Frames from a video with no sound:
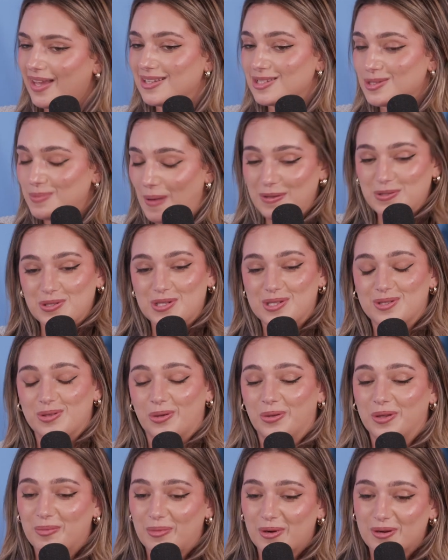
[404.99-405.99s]
especially because
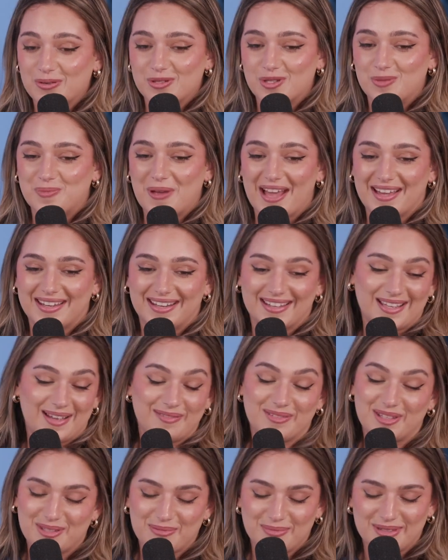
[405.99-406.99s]
Only Murders is back and I
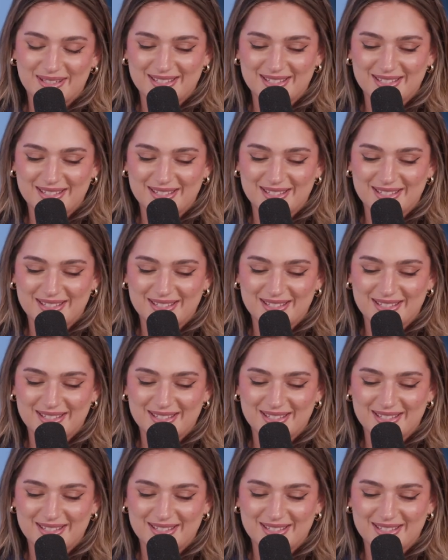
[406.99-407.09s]
kept it to